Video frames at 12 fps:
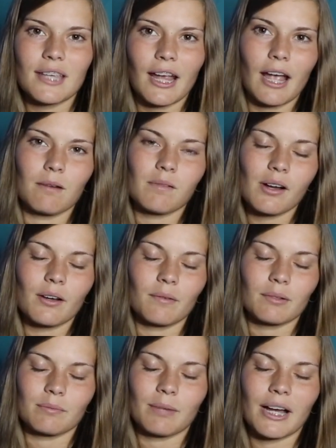Like, I
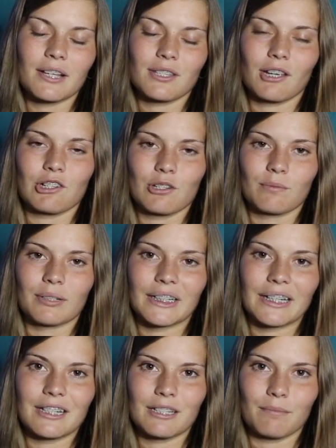want my social
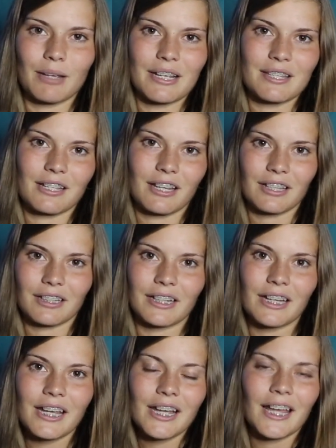media to basically